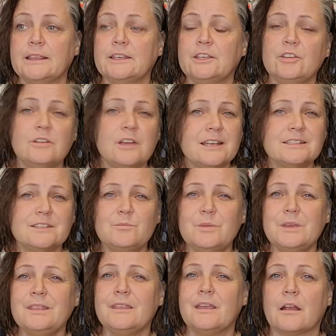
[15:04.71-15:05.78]
Like, you guys have
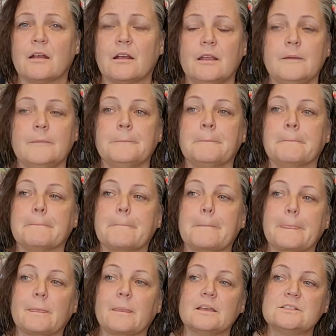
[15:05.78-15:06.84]
been there.
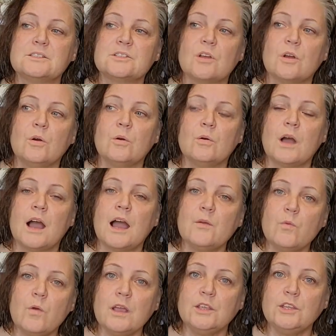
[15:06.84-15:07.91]
So I
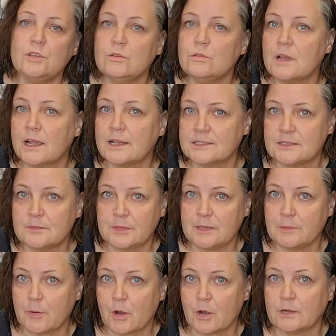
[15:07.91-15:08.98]
want you guys to be
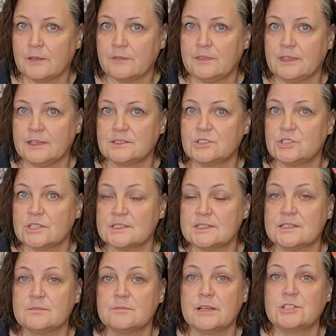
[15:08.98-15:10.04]
a part of this just
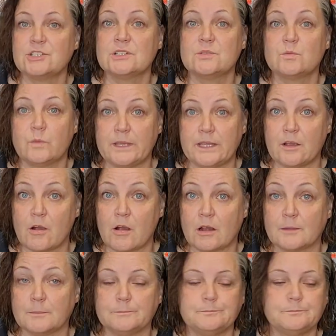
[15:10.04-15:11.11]
as much as we
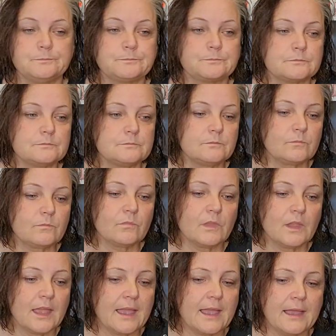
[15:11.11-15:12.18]
are.
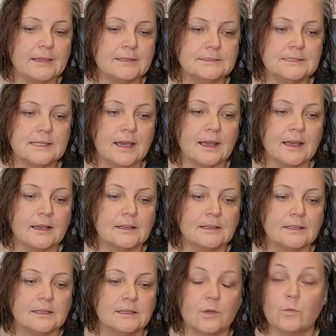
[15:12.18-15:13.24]
And
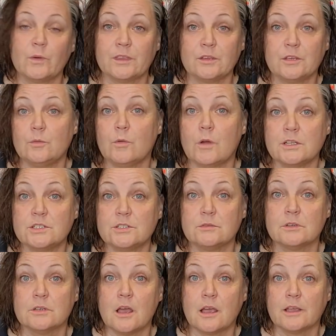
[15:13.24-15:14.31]
whether you want to
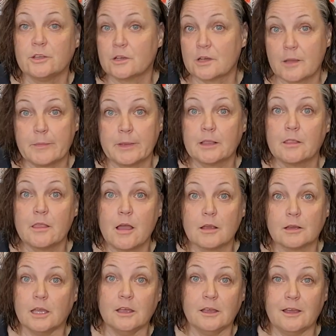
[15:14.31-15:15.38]
or not, you're coming
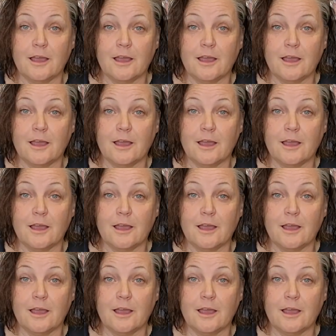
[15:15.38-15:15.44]
along.